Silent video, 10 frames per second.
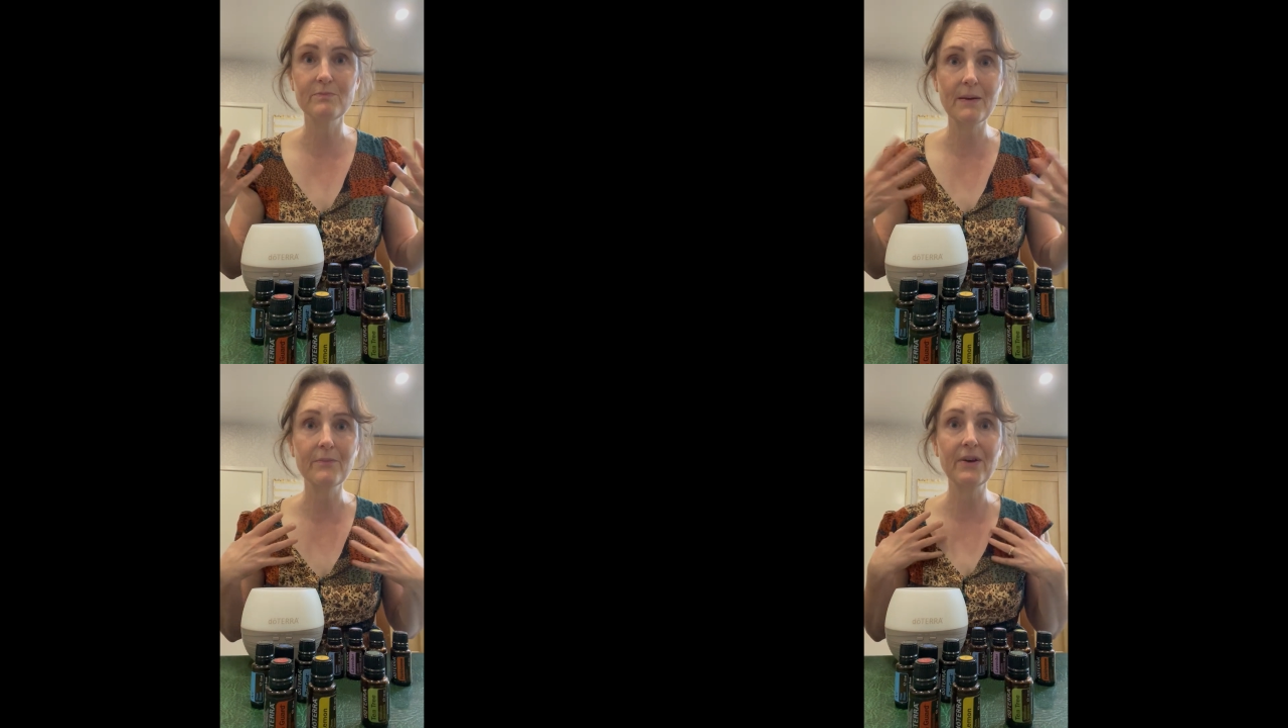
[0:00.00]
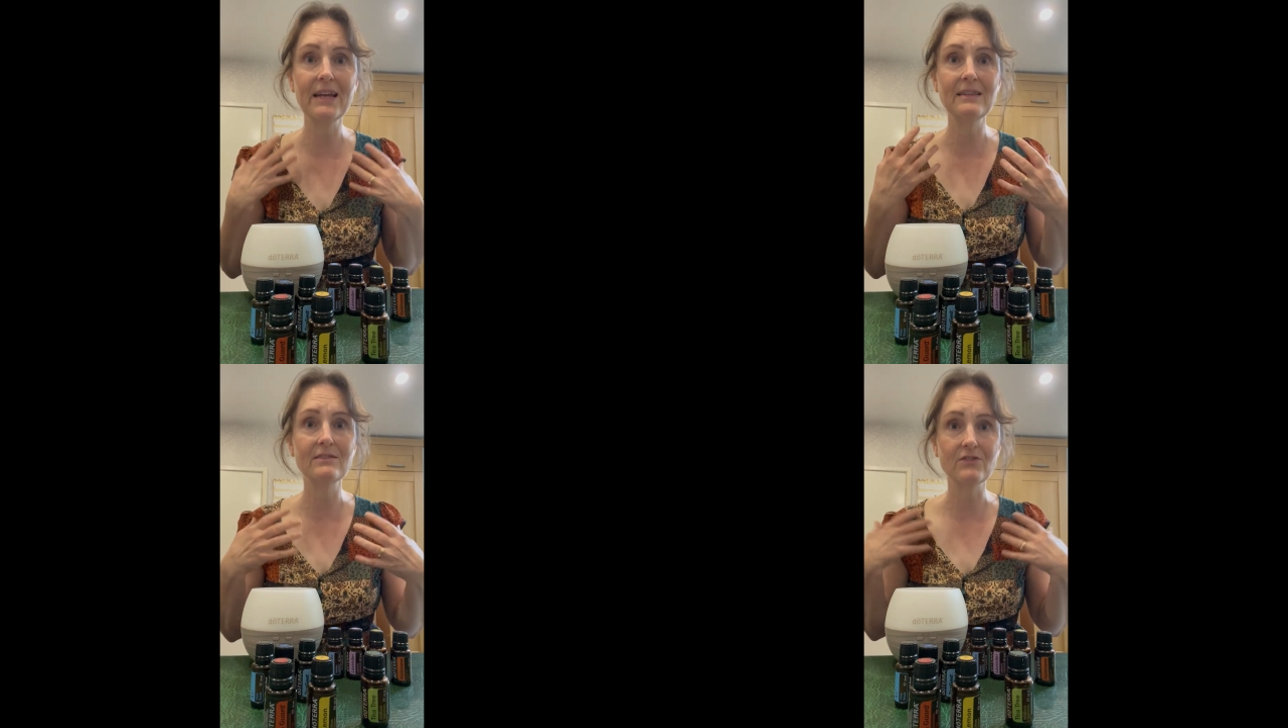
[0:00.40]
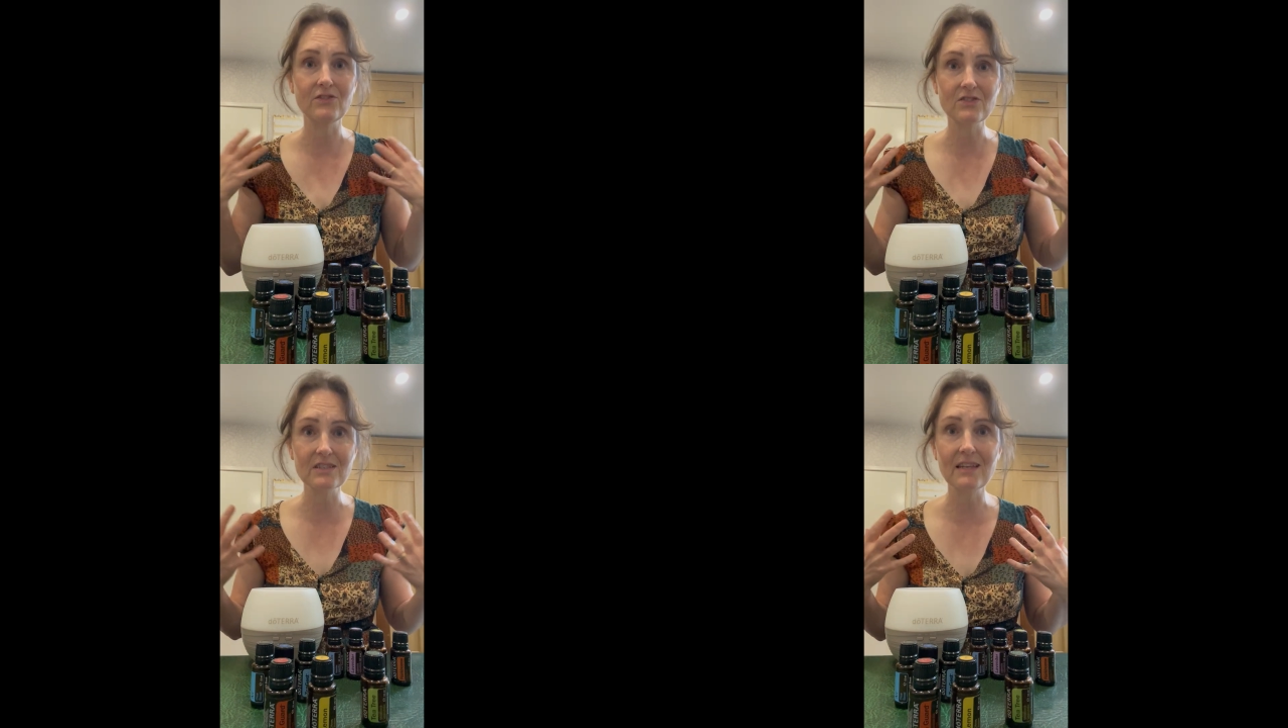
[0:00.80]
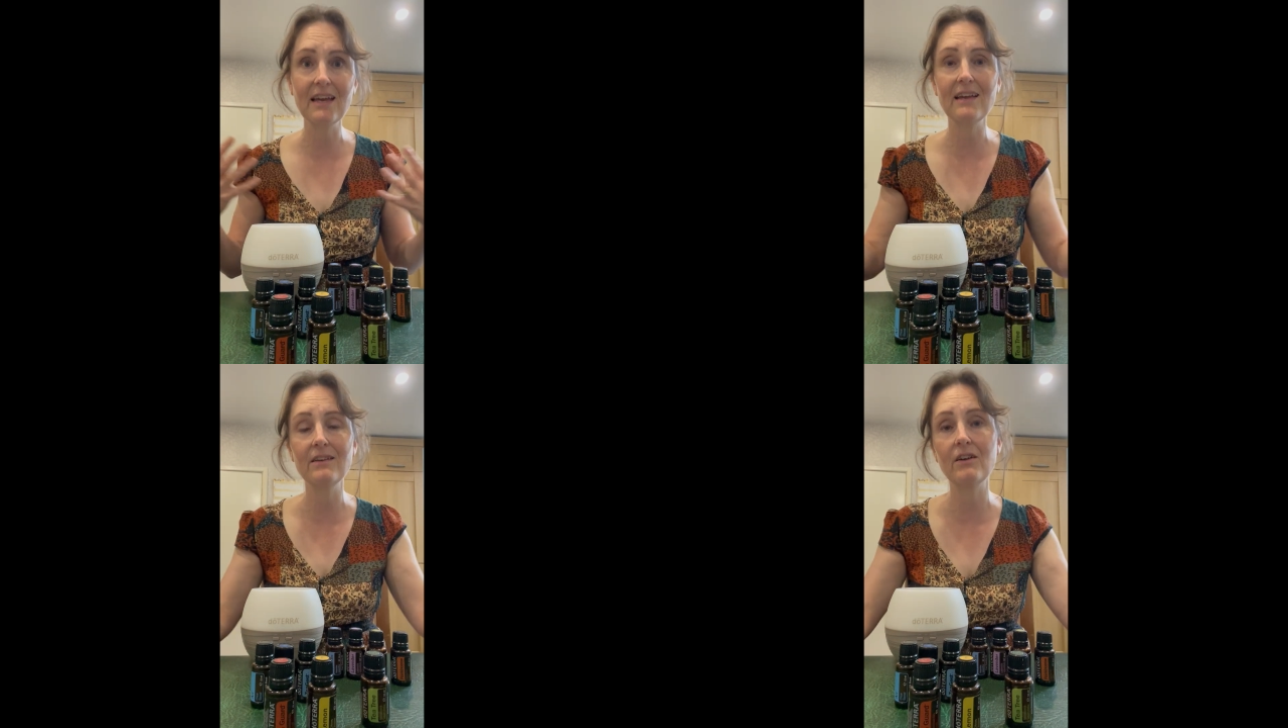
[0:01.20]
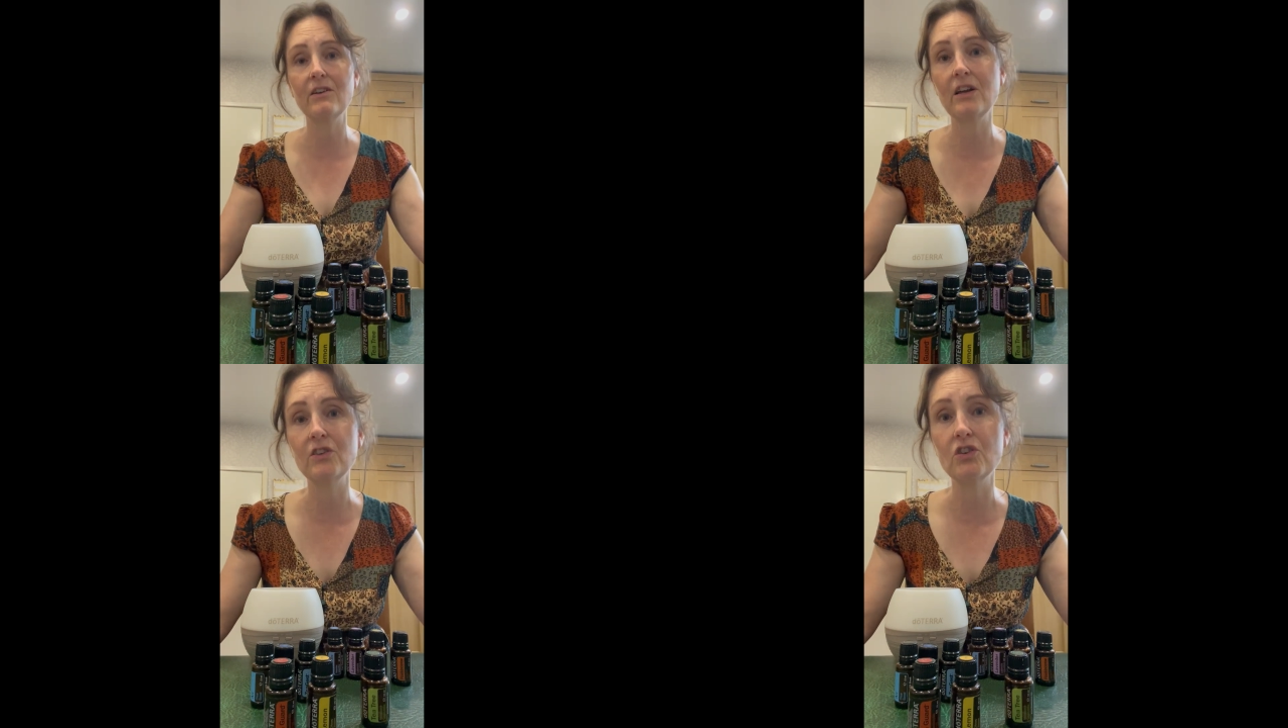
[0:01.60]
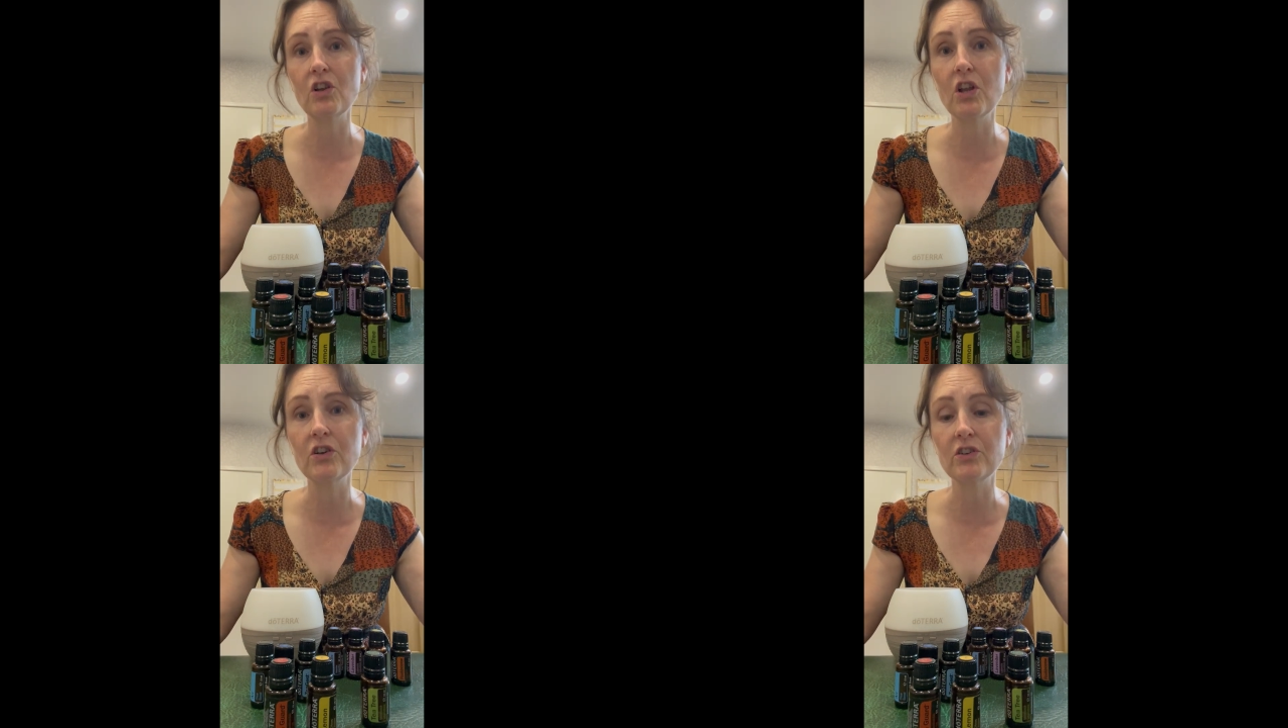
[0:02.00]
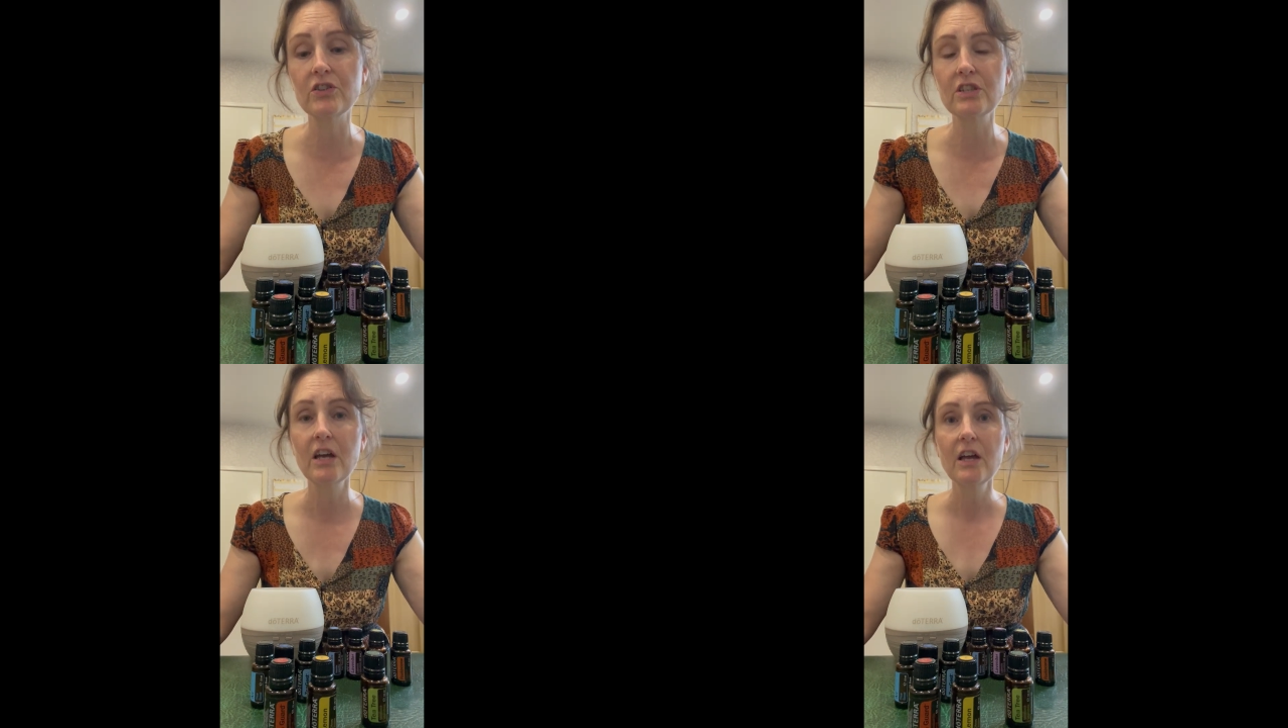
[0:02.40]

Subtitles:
membranes on your skin and your lungs,